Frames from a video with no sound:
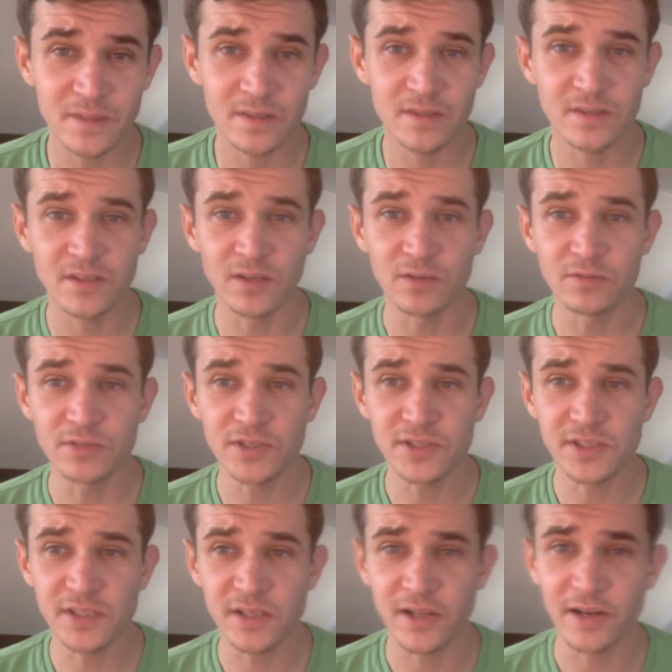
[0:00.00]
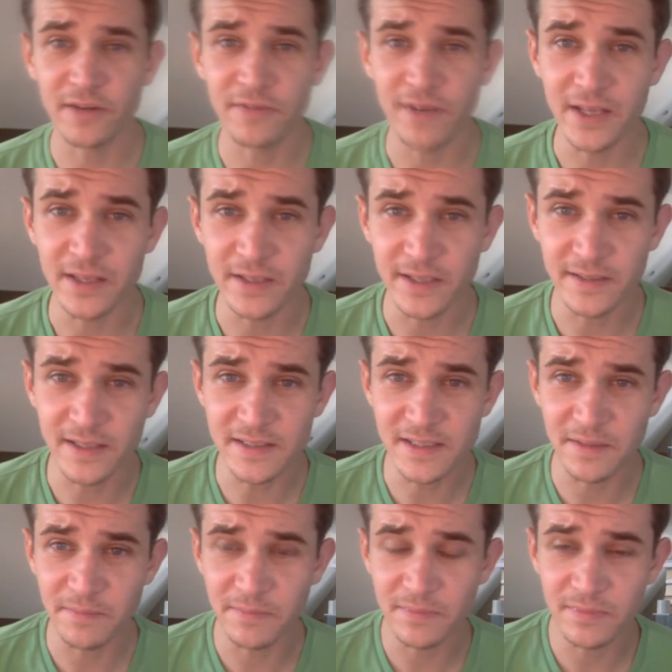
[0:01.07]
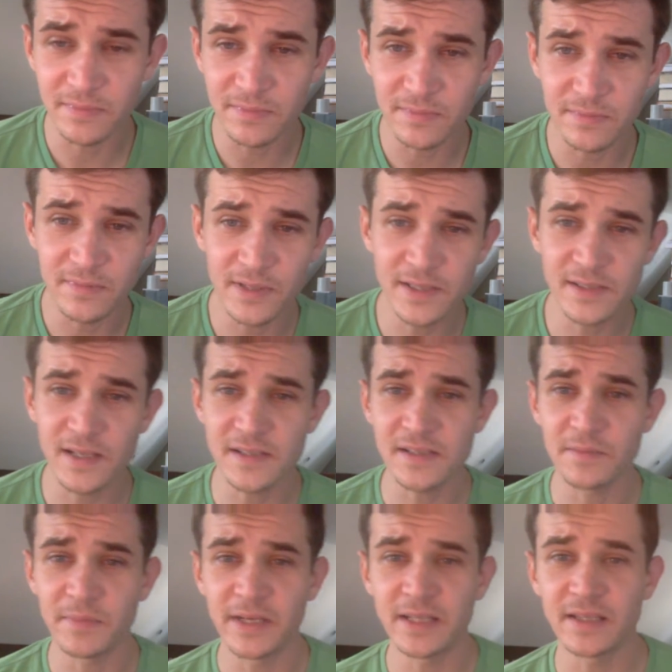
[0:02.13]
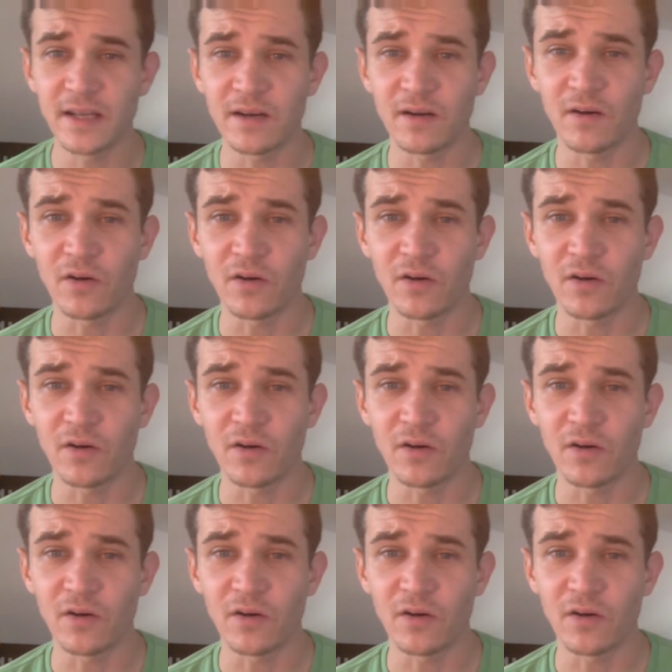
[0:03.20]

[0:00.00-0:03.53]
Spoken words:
so just to clarify, this doesn't mean that